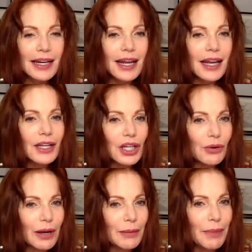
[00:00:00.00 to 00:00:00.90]
can
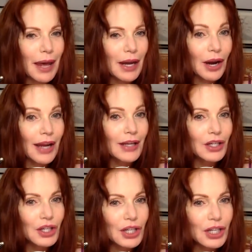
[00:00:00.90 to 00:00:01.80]
do it better and
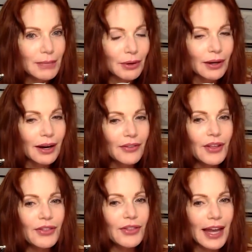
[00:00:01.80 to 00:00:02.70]
cheaper. I
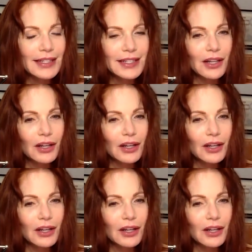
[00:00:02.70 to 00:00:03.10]
think that's the